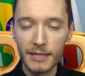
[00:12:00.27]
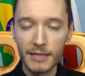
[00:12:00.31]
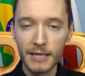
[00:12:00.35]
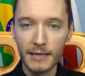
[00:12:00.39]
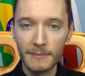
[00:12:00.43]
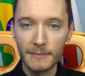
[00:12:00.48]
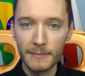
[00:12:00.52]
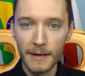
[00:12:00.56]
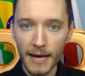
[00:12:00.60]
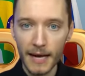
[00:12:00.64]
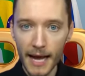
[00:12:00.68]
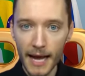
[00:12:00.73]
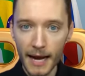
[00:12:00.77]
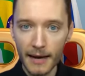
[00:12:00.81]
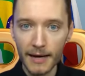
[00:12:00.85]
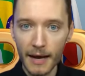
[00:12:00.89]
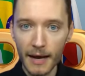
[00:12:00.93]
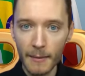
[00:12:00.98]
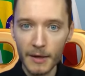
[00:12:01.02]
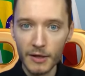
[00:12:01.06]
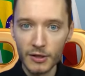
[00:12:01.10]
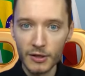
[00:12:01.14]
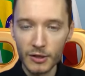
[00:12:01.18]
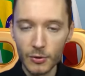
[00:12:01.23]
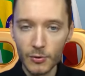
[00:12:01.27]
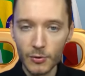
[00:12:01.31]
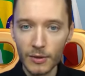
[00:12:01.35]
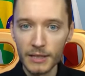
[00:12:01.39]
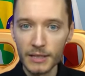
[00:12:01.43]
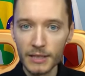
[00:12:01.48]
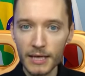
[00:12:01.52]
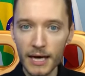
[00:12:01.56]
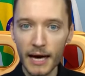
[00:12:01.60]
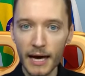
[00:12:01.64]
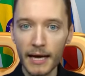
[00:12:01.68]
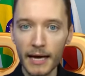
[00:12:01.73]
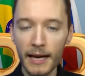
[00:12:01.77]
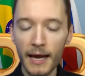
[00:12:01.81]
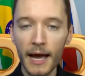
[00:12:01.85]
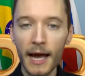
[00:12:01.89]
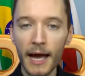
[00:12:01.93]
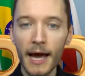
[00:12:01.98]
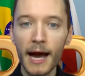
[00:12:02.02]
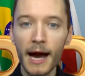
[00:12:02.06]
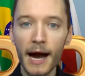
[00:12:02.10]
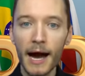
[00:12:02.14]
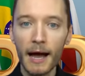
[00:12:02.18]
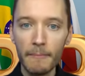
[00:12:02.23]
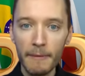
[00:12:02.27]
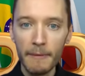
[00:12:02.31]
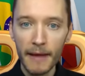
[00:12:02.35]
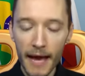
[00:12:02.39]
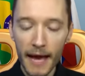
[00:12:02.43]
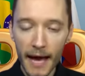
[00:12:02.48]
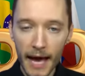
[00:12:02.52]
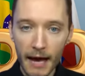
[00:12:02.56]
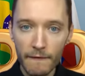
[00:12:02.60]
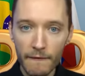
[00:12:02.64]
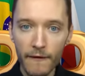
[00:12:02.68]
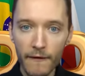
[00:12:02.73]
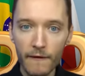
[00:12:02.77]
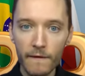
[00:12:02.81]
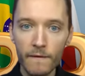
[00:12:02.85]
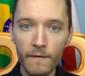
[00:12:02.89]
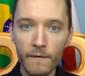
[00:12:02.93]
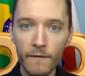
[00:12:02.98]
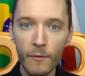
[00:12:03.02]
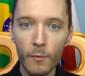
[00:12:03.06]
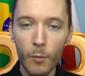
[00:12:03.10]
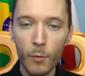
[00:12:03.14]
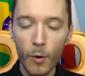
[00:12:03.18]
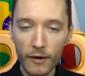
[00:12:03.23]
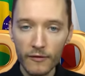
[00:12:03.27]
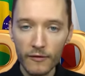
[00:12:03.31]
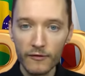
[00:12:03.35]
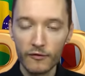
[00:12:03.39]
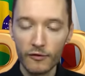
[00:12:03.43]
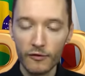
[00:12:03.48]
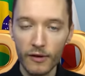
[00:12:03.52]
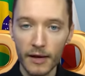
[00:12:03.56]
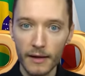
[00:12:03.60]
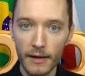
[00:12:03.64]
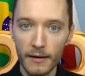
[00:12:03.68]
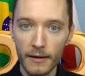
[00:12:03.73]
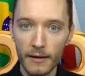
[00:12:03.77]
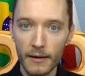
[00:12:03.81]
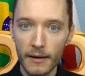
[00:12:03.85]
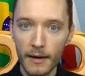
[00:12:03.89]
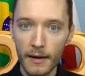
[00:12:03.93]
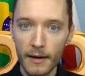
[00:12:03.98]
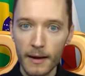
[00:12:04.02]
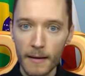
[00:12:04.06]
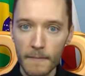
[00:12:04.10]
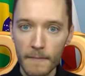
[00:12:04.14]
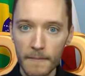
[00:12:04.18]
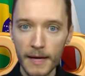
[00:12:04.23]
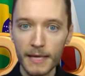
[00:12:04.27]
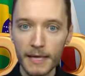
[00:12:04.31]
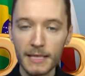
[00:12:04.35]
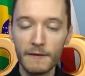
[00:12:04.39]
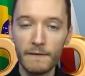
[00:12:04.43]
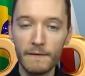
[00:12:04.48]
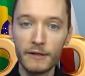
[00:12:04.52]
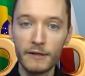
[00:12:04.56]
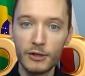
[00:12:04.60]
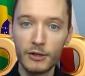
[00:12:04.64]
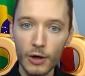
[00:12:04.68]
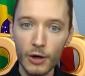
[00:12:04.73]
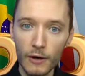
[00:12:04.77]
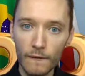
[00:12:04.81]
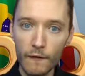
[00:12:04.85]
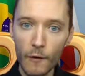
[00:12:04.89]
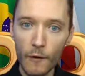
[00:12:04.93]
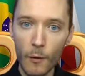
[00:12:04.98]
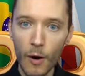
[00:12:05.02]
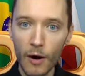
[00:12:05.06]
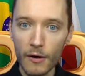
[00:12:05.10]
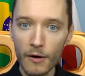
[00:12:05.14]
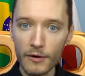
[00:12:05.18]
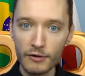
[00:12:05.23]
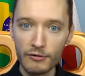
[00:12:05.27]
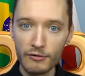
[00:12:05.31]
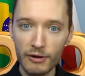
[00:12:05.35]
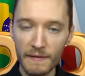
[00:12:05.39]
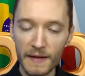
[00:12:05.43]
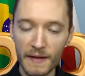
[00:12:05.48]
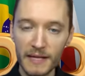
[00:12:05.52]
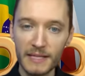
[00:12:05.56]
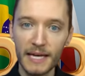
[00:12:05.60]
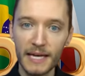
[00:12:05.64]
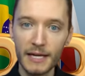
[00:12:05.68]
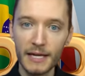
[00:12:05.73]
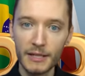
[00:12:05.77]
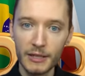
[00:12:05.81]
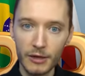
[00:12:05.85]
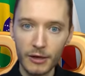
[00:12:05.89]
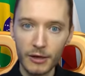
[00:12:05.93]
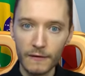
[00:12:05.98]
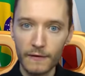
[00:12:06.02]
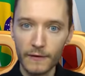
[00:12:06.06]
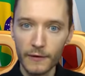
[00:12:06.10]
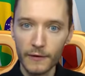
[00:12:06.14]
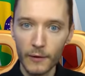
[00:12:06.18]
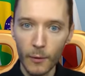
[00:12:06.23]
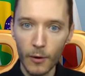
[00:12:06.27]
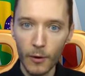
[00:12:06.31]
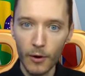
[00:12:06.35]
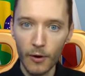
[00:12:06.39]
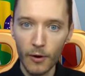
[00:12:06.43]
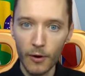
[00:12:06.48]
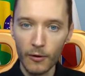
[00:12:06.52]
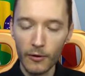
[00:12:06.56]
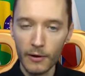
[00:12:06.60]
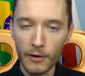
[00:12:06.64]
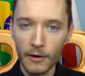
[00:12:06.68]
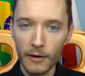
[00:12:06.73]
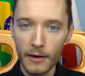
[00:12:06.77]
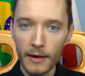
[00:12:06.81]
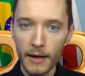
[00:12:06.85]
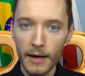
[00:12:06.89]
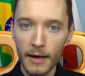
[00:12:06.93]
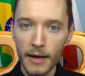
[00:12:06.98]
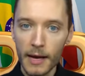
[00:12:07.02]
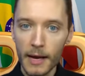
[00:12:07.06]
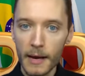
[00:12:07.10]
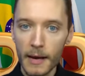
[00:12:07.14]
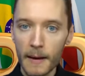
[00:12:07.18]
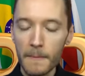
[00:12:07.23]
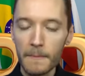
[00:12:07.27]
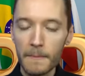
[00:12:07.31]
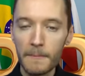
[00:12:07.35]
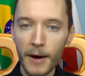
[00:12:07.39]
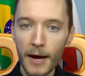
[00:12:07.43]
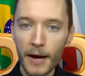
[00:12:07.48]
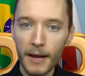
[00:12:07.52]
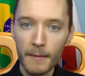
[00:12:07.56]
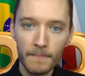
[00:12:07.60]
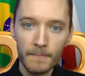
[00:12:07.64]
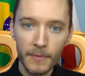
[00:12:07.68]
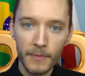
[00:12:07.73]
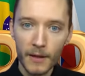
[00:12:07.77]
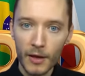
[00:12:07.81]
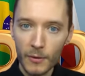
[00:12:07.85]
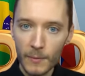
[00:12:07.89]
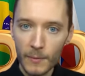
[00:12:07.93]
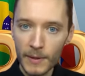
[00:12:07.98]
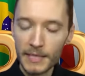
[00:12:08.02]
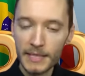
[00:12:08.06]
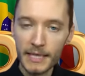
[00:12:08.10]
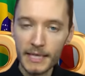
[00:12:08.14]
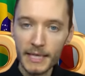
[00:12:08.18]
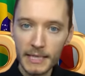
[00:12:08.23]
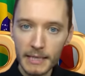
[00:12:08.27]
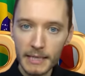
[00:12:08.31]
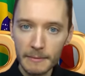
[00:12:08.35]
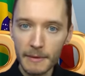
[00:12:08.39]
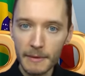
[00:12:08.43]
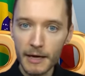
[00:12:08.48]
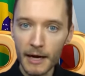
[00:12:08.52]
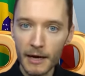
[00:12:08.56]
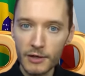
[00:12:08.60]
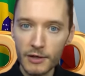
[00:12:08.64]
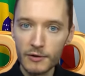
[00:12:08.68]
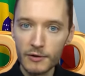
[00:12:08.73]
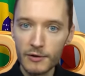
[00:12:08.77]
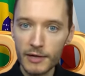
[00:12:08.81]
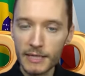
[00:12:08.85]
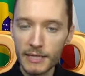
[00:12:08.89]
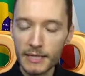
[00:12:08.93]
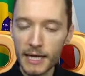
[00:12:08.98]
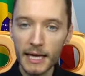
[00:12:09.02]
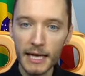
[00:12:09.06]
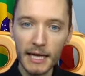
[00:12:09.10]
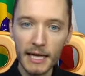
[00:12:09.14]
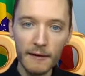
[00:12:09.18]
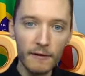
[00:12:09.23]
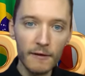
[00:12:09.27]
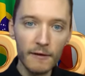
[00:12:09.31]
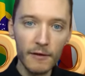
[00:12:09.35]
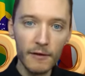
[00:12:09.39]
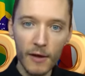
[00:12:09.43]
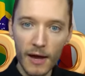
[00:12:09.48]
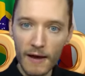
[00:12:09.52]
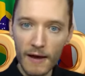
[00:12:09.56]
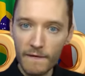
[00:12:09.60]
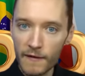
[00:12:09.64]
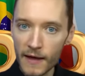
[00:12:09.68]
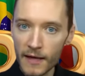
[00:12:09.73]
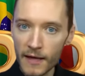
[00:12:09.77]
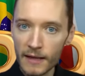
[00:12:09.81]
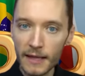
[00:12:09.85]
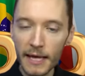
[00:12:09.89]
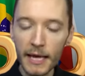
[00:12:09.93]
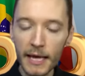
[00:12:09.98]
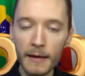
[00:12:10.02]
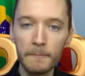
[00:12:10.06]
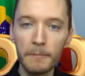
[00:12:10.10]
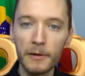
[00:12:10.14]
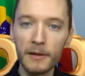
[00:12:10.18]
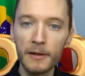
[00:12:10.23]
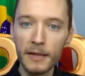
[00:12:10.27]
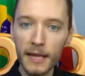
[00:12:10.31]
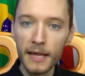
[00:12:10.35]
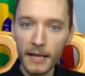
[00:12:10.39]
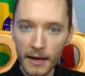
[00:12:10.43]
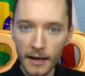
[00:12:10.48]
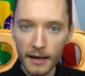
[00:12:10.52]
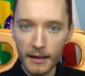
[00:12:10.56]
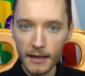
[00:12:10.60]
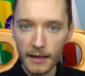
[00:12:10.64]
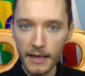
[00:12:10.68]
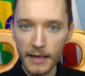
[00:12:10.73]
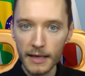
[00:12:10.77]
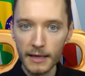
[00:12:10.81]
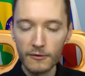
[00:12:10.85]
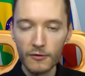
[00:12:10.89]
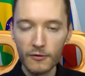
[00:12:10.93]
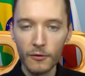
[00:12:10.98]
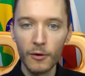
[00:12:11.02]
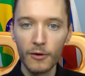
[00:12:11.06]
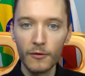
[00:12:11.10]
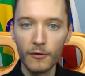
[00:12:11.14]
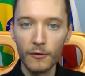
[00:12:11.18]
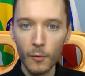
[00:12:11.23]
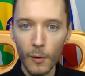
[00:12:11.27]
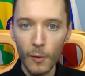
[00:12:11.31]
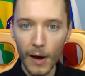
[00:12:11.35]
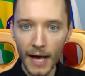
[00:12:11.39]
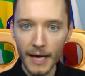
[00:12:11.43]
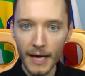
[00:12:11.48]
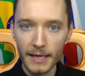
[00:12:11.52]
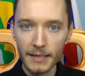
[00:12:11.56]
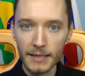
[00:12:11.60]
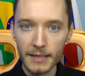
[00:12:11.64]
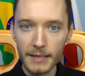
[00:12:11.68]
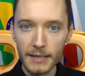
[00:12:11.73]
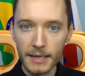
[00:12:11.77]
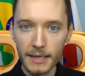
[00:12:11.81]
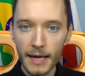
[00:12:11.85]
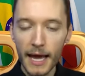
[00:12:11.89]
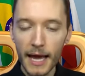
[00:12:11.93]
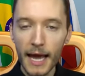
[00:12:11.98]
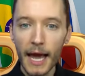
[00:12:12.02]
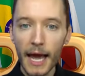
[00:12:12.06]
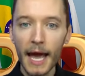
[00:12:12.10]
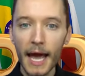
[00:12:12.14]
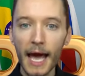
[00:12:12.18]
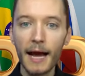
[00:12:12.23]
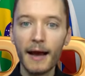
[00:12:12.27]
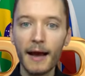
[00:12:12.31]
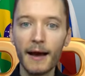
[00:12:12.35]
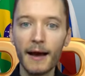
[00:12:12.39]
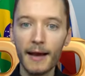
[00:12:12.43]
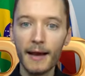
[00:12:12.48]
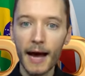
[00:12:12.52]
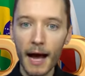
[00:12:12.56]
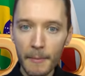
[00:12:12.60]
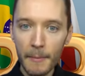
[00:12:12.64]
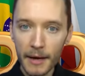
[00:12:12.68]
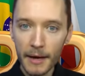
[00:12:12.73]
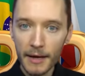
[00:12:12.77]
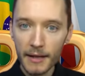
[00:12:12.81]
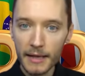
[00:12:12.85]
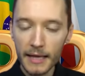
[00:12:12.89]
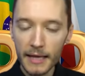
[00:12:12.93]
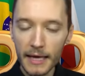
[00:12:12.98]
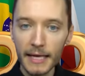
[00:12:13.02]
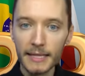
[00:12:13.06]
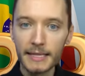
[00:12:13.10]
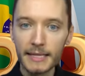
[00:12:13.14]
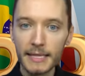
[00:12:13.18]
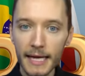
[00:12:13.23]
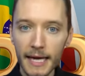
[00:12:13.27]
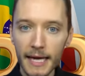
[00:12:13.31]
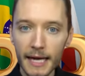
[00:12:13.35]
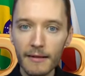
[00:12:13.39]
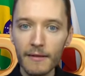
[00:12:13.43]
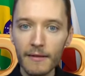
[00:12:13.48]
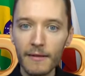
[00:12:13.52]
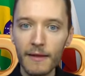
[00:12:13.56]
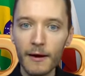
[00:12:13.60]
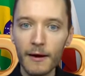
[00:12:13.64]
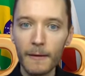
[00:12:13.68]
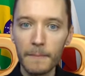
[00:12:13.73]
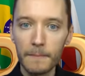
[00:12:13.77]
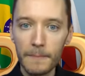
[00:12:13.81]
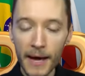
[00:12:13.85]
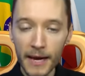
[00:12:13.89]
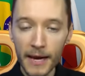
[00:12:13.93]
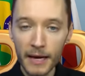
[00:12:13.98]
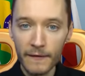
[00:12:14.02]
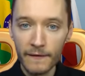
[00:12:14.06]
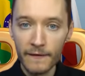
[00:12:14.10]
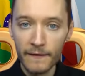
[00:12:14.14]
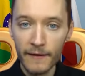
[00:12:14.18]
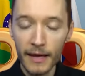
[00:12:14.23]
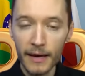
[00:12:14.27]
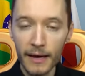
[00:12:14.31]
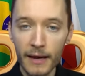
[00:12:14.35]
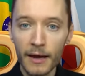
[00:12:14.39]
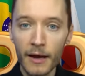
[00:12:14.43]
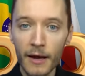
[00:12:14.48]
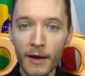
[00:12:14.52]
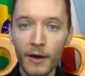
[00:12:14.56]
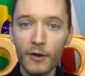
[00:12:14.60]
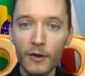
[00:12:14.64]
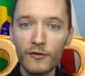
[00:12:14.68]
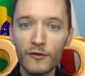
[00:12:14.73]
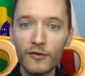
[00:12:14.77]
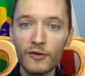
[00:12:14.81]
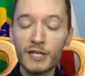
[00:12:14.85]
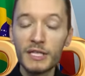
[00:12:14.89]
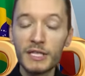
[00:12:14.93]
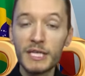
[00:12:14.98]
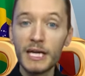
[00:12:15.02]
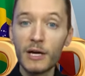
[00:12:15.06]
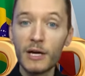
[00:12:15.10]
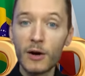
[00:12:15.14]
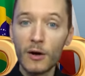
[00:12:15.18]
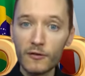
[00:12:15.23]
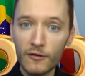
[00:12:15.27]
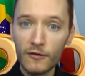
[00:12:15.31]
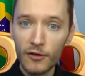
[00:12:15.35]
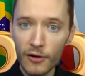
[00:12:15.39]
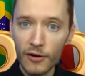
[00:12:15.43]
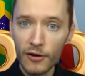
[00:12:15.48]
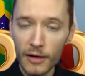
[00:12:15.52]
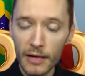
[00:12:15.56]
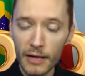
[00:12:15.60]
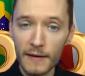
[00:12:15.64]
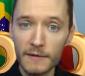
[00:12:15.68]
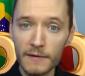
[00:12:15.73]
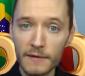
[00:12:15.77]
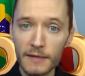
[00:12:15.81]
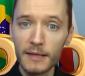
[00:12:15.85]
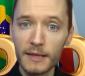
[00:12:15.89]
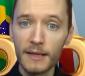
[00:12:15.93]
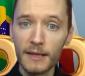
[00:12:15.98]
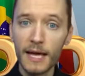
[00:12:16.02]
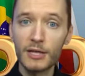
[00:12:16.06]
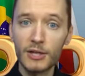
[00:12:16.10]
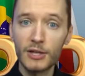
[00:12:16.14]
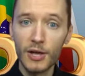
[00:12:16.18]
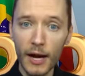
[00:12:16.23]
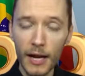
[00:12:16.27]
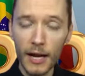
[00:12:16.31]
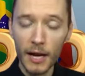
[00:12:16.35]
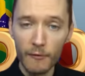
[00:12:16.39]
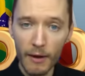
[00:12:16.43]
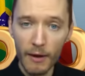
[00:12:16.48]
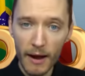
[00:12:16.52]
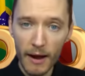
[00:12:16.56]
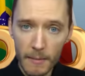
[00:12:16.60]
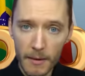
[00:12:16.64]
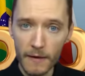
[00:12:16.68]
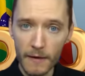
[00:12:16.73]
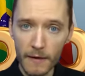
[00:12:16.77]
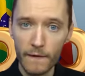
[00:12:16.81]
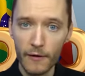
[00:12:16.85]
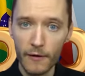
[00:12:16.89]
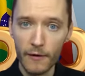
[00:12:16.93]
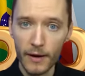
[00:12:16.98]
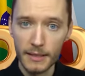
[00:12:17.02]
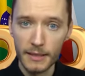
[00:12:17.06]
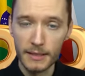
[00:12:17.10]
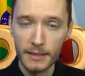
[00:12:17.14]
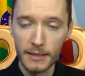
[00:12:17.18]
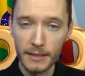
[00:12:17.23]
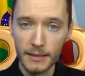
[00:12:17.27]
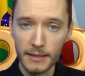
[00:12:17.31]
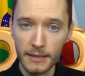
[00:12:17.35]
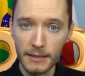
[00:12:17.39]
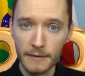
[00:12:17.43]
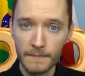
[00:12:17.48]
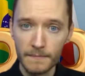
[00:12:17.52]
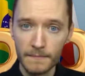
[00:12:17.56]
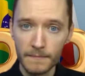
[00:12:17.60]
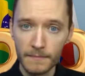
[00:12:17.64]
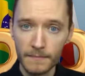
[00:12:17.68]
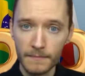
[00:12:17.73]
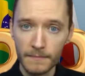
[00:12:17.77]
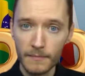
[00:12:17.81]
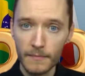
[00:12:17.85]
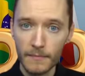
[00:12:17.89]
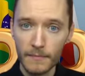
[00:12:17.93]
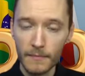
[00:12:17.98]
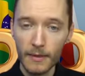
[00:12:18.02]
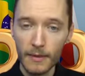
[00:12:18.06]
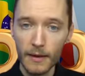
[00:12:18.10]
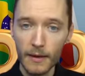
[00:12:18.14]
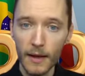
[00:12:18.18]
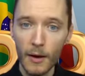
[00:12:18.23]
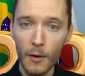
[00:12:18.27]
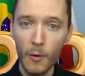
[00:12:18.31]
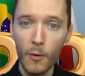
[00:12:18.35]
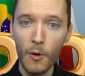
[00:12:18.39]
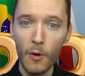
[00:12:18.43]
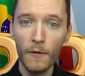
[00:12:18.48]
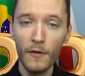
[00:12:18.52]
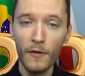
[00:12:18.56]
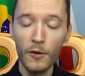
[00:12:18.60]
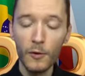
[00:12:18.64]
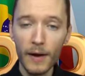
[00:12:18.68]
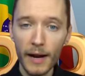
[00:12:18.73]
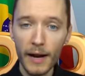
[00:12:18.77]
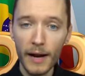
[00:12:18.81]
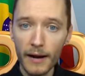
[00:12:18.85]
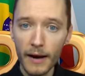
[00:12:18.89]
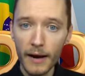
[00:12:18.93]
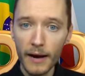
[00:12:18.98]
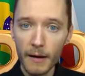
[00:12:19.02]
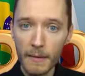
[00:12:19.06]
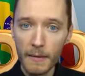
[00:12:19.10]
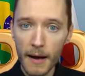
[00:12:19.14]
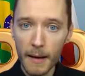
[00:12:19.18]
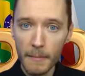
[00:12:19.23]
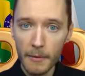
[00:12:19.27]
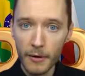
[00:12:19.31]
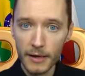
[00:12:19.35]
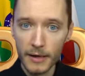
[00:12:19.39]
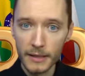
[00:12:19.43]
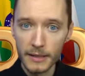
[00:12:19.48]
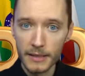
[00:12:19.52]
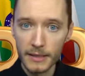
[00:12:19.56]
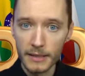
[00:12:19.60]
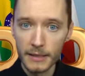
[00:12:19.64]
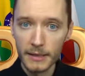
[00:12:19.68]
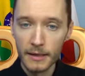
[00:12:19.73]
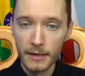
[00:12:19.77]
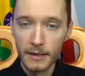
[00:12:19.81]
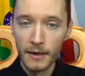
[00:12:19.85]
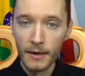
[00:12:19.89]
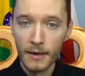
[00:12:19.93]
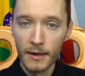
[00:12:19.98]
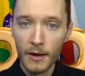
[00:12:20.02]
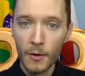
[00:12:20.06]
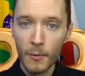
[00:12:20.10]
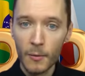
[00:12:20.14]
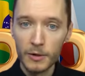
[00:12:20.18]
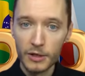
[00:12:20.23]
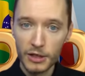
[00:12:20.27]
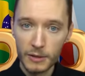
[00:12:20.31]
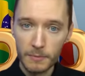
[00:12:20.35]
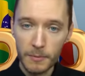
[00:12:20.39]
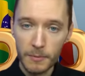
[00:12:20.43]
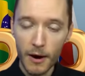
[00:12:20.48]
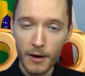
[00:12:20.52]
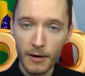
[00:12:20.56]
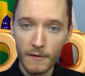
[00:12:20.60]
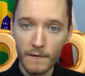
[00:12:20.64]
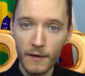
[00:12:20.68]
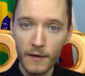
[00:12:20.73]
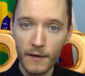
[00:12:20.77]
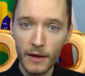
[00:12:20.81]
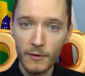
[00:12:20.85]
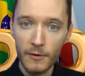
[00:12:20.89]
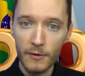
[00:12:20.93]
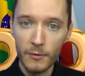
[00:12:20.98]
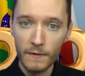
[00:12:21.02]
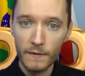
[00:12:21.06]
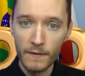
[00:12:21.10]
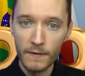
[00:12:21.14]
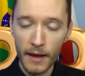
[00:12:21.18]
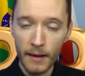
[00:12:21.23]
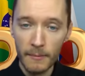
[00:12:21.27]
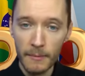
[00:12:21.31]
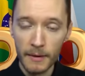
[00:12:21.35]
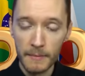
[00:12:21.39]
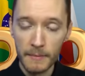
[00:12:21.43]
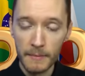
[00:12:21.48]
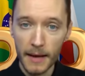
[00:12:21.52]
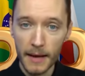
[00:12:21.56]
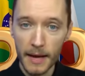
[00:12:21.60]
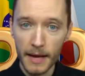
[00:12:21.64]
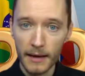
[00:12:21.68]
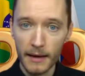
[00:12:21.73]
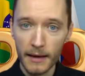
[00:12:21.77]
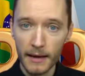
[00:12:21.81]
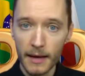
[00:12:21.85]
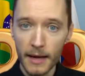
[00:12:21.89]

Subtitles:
to commit economic suicide on behalf of Wall Street, because if it's good for Wall Street, they say it's good for the world. But we see some countries that even if they lean politically toward the West, economically, it's in their benefit to seek alternatives, like Saudi Arabia, for instance, or the United Arab Emirates, which is part of the New Development Bank.